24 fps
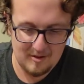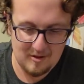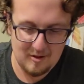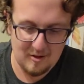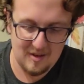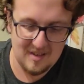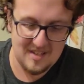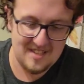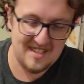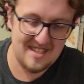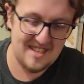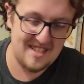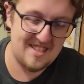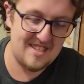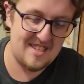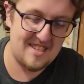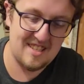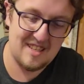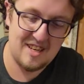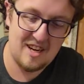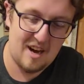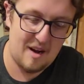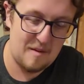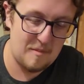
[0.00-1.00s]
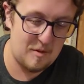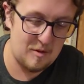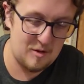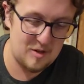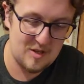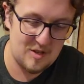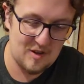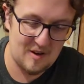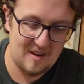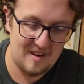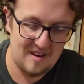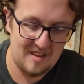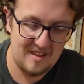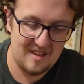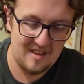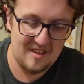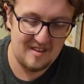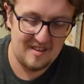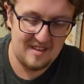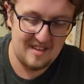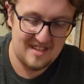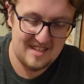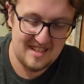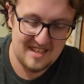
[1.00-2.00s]
Of course. This is the combo starter, though.
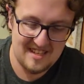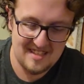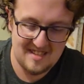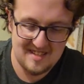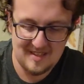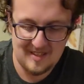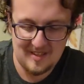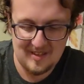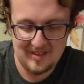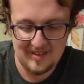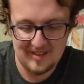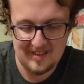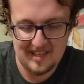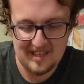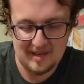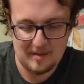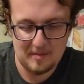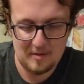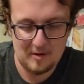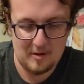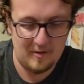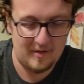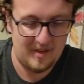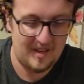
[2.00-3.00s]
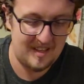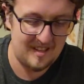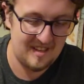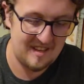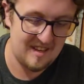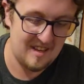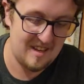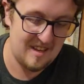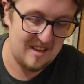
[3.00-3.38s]
This gets the whole deck moving.